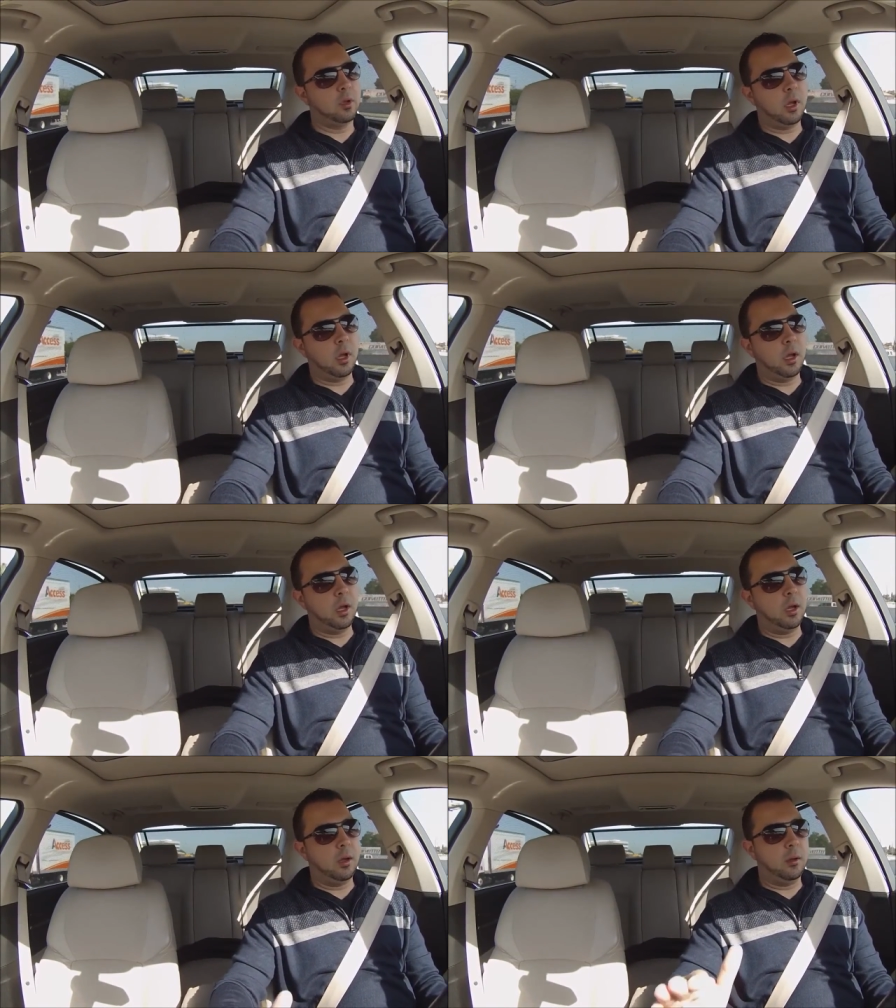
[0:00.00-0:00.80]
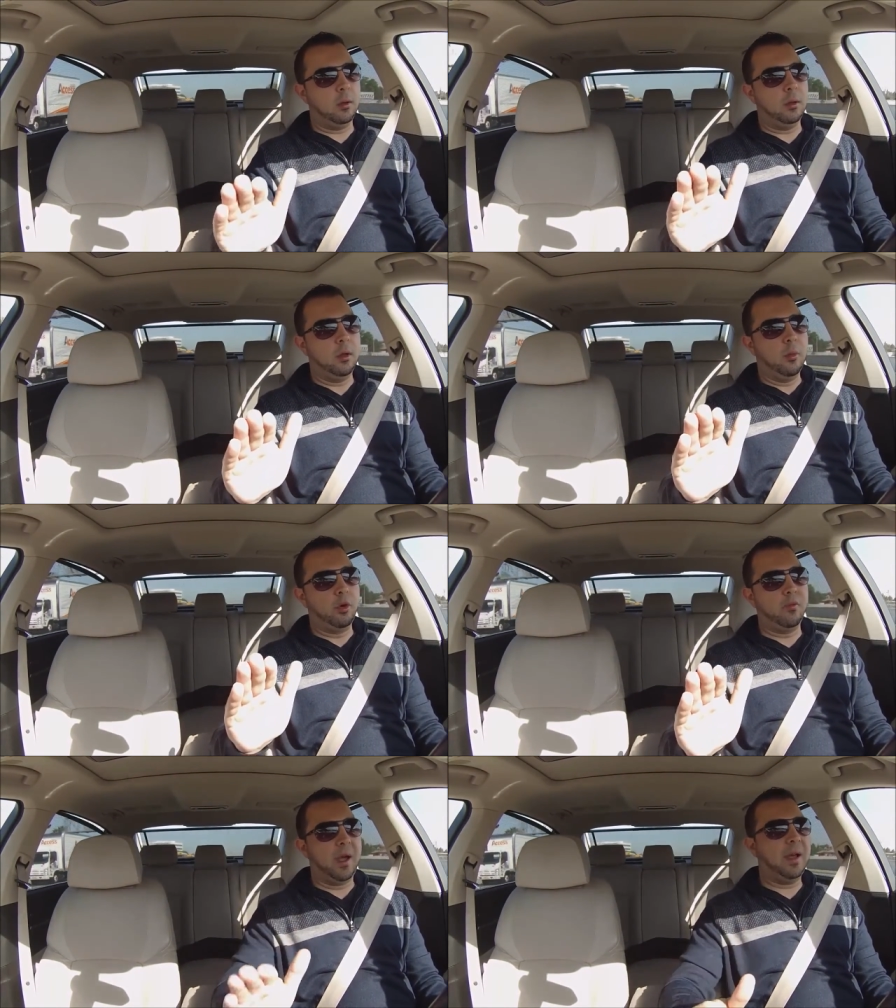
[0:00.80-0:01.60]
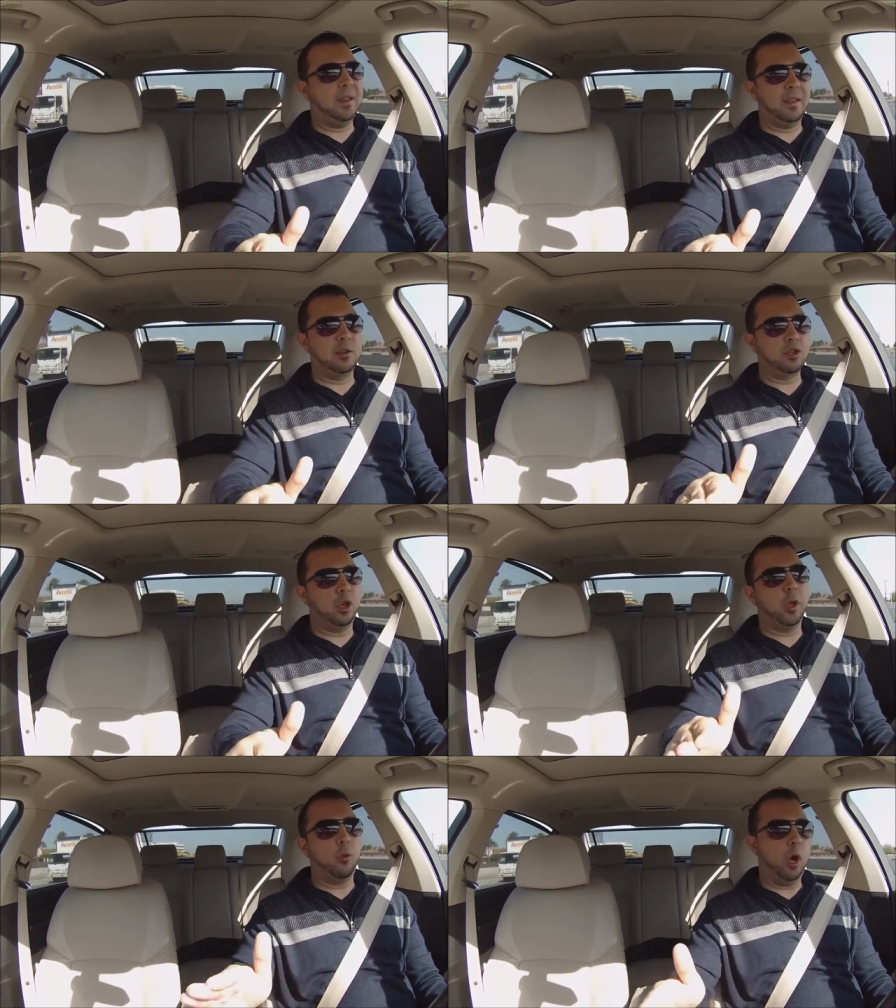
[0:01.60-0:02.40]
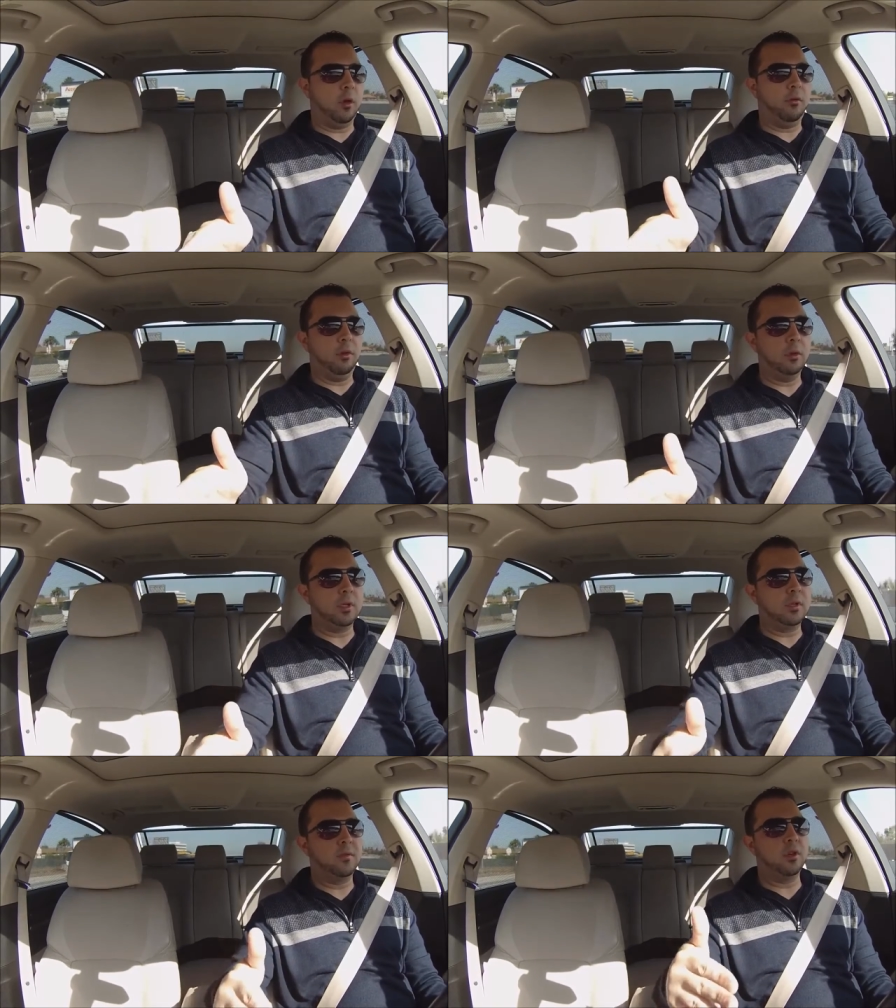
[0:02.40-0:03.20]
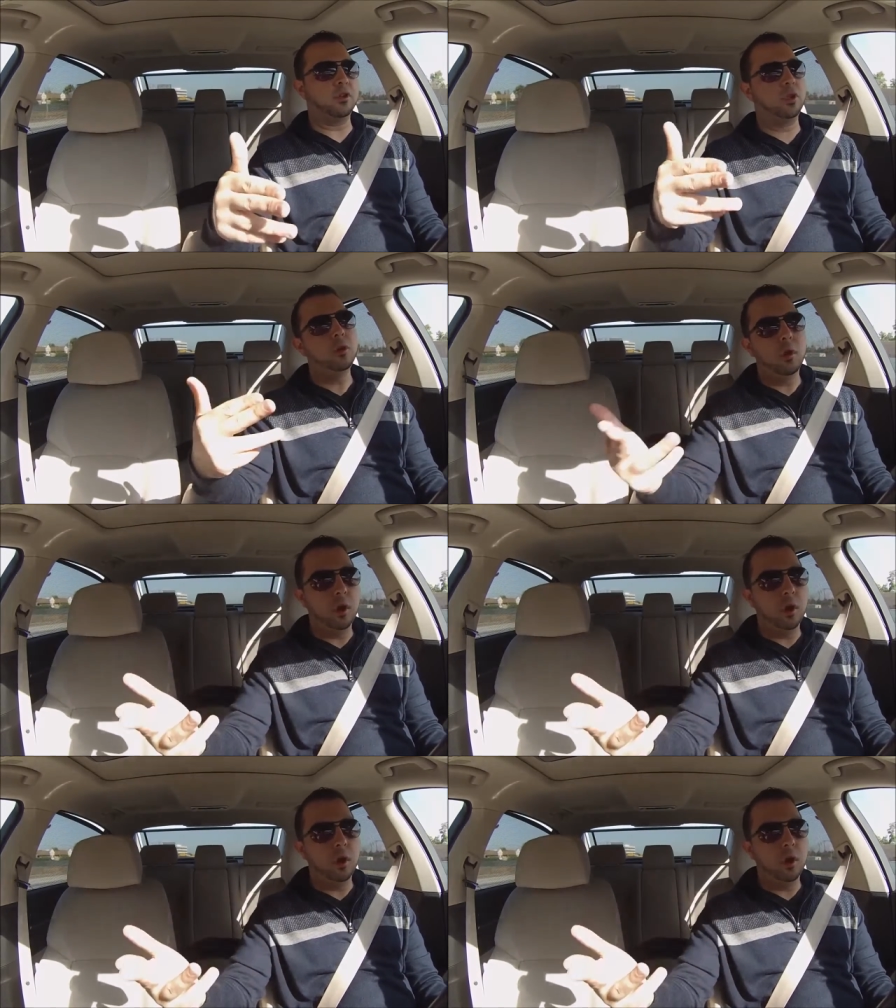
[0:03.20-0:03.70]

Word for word: uh, provided that there's only one of you, because if there's two